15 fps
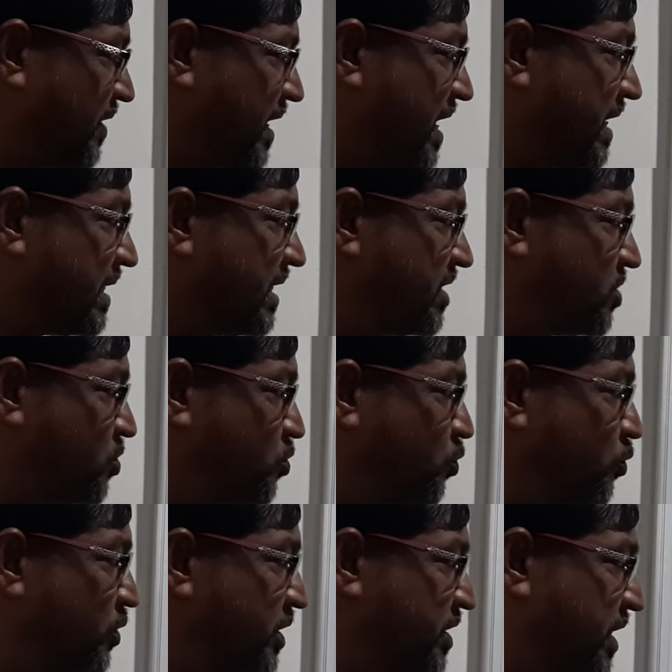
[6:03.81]
at least
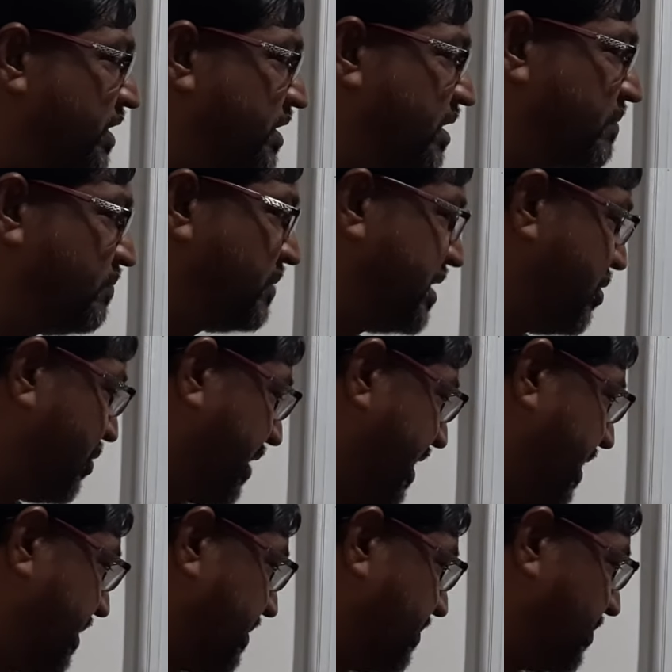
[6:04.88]
two recessive
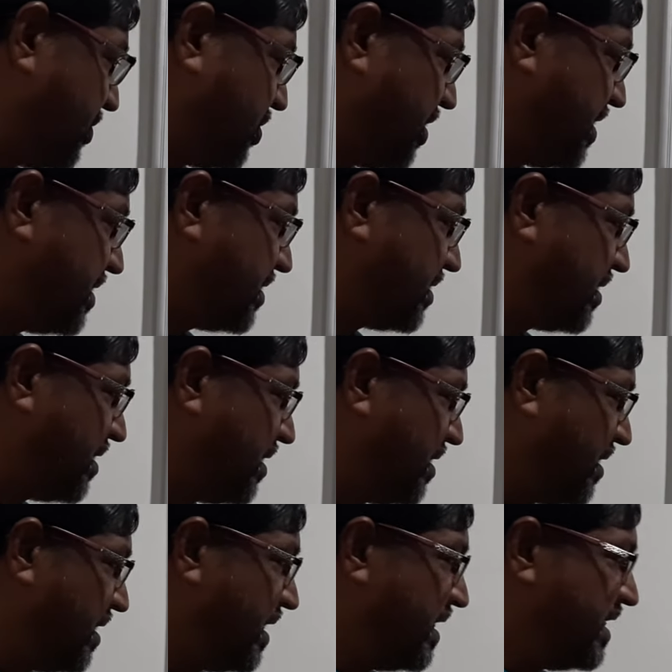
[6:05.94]
nuclear genes
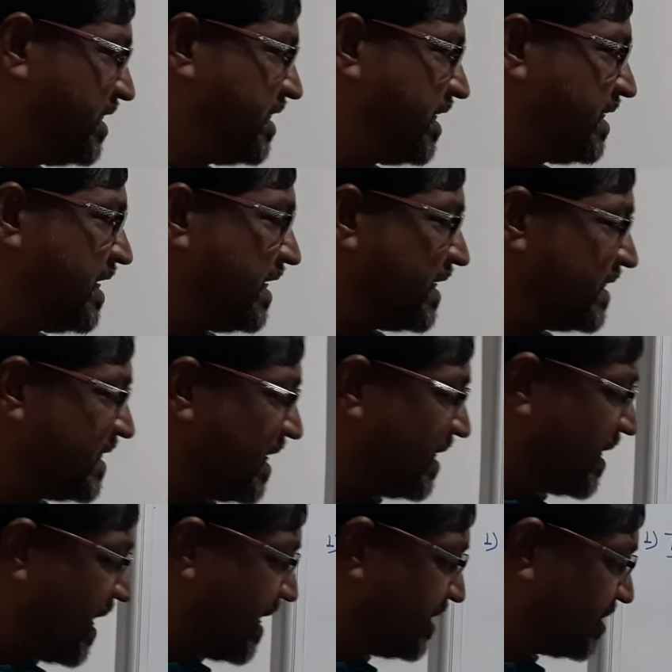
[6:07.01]
designated
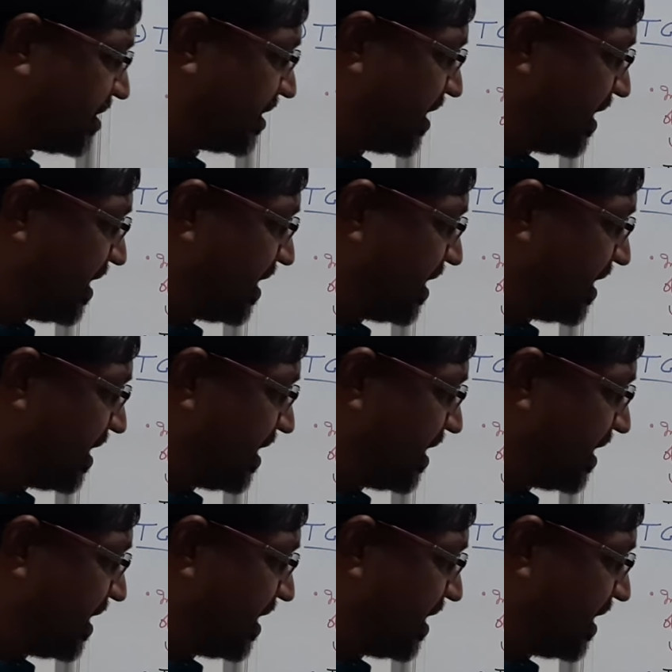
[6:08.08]
as